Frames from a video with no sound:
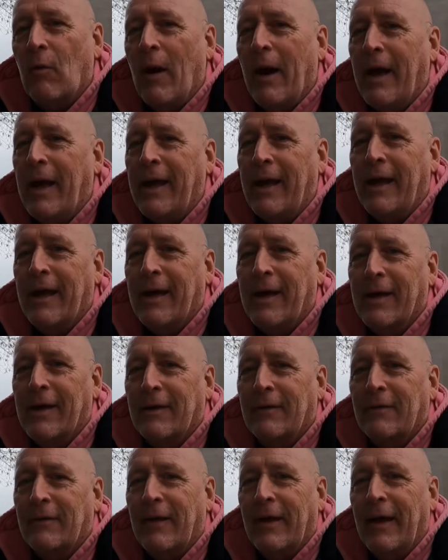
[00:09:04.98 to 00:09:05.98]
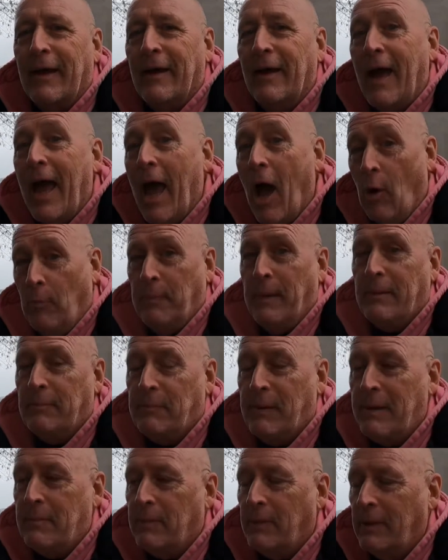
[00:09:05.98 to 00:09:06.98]
way, and helping
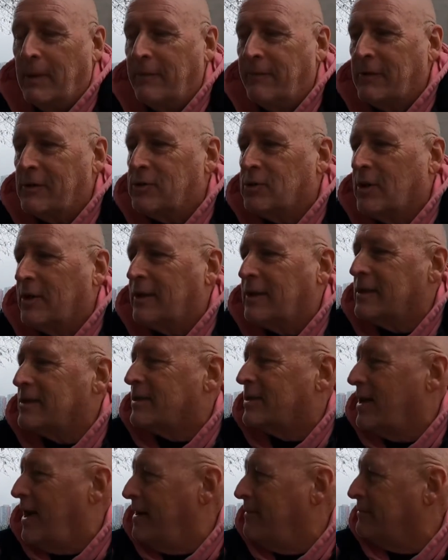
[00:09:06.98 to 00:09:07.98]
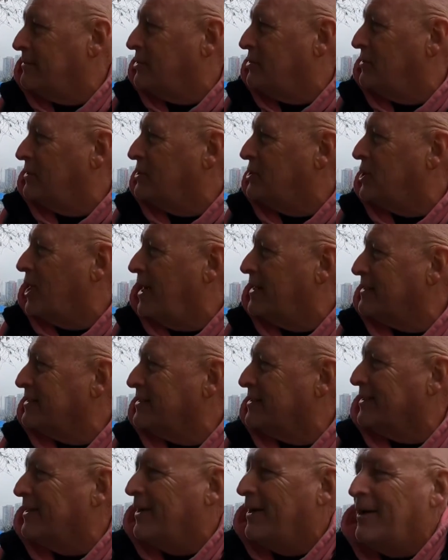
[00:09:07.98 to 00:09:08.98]
people even during this time to
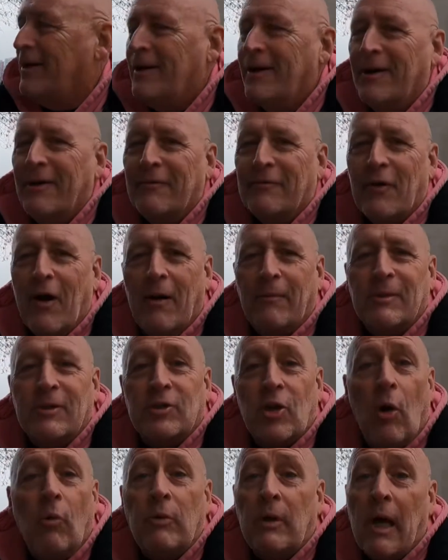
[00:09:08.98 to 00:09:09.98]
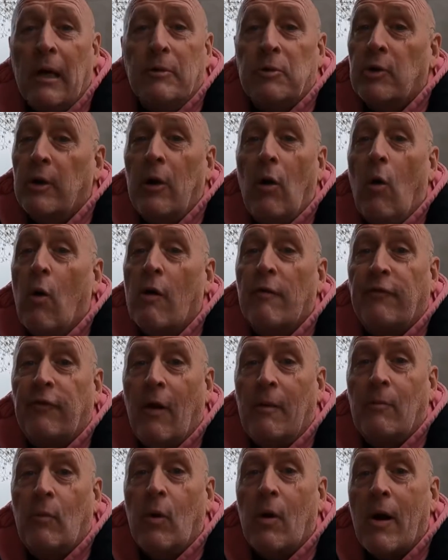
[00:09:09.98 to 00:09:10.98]
adjust from his home country or
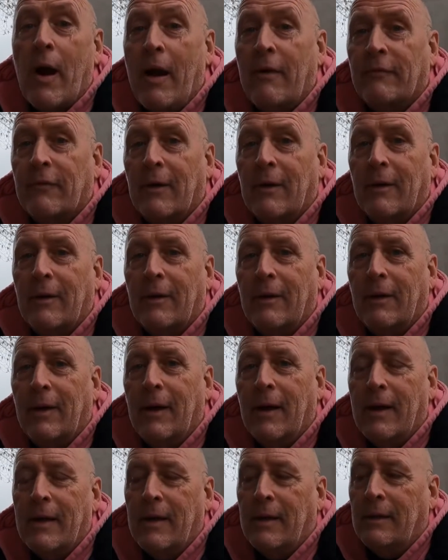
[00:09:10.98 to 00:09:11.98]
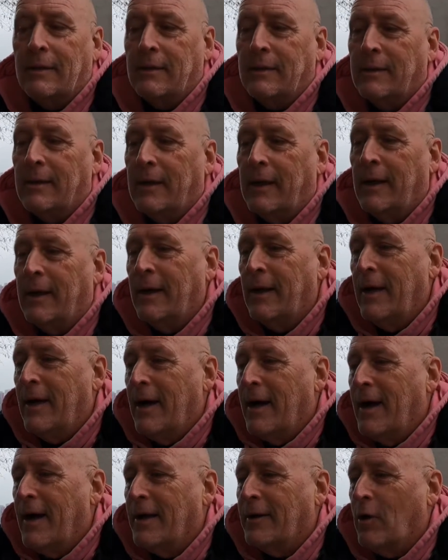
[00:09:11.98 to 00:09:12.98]
from wherever. And
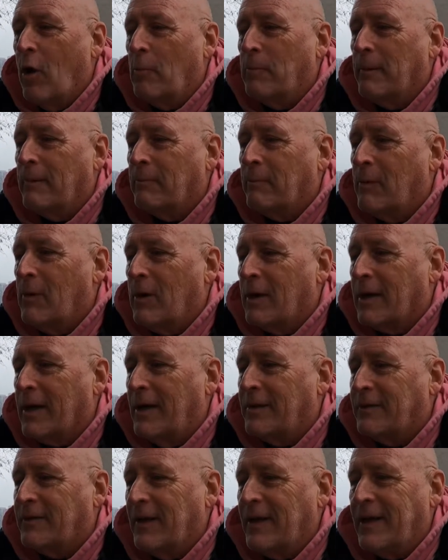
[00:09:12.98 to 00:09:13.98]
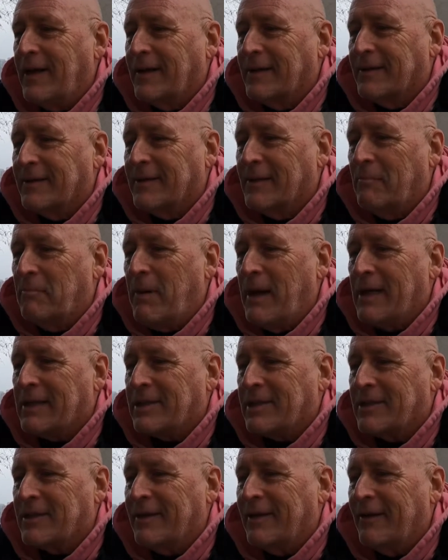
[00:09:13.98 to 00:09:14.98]
an open book. I think the
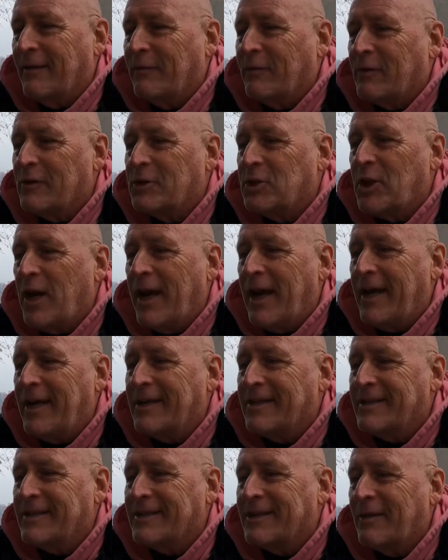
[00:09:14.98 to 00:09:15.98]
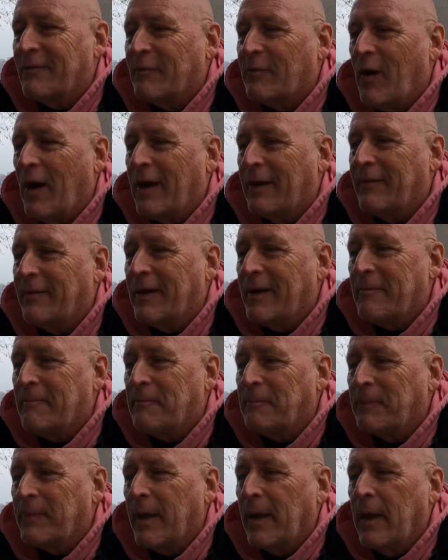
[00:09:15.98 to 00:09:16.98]
best for Jay is in front of
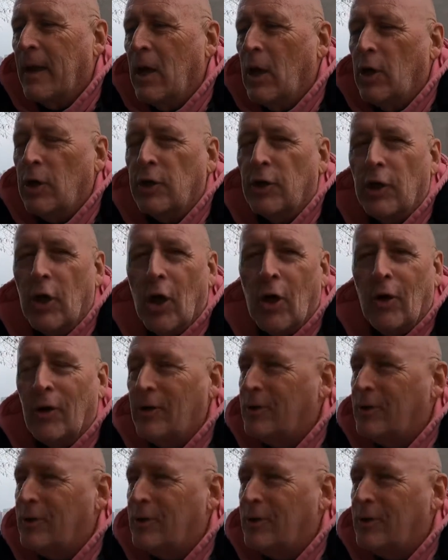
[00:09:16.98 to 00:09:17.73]
him. You know,